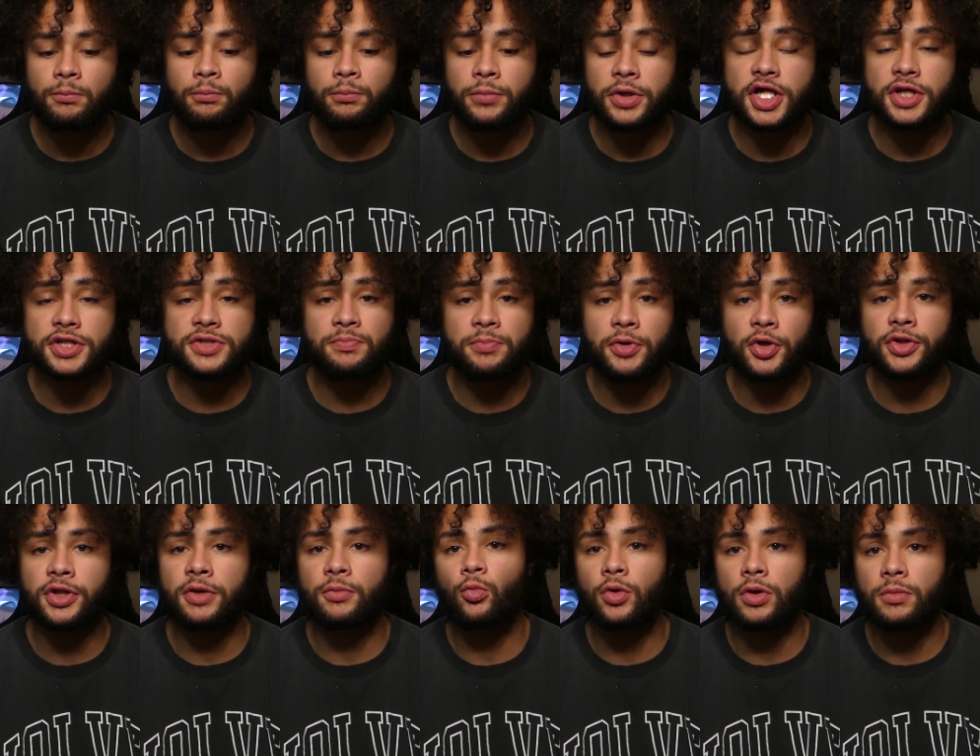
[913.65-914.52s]
Because
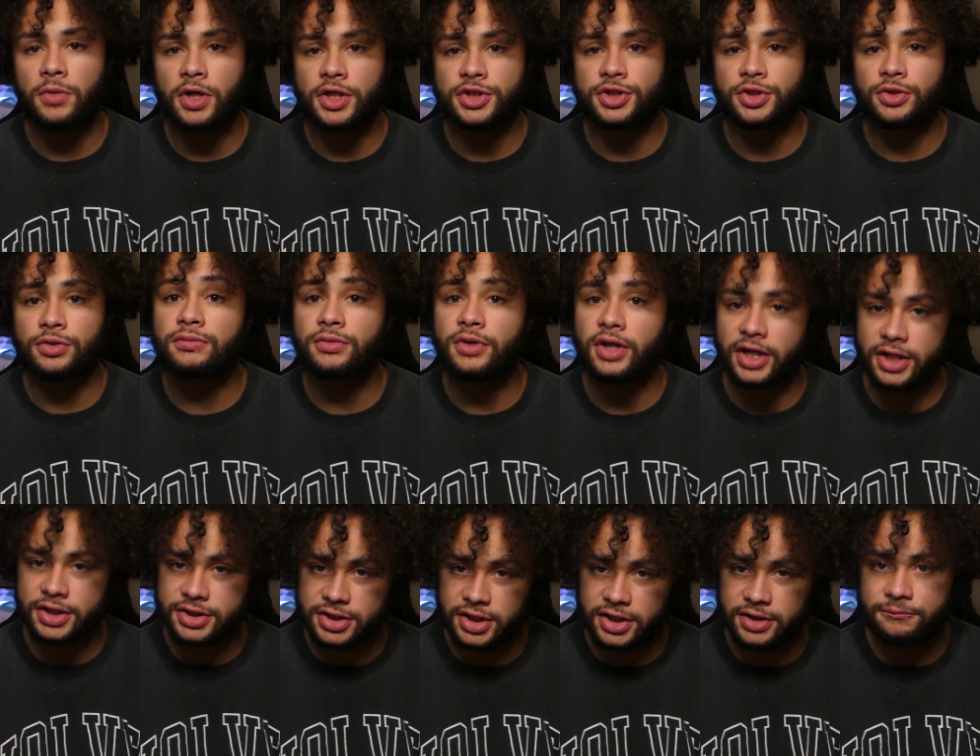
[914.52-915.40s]
building more muscle,
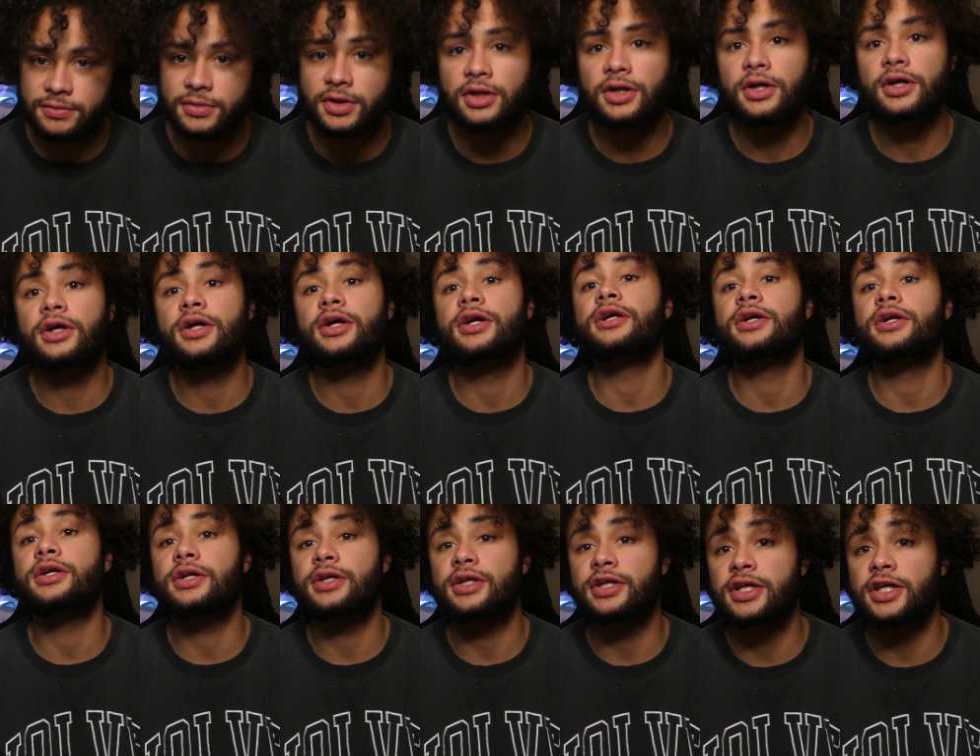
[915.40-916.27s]
like I said,
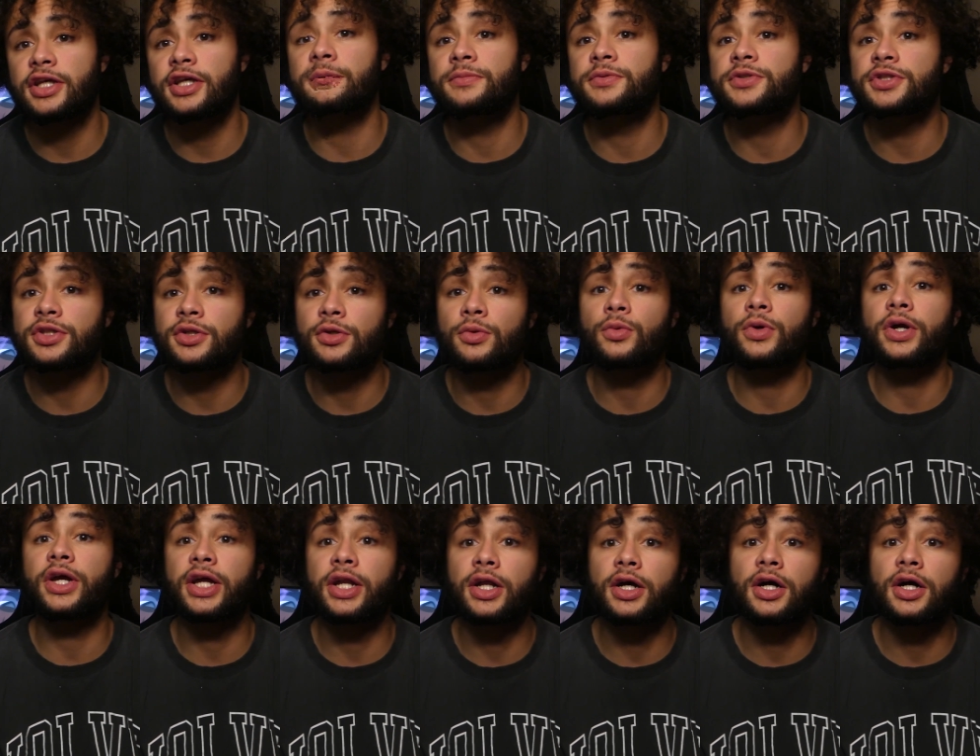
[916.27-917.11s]
keeps the weight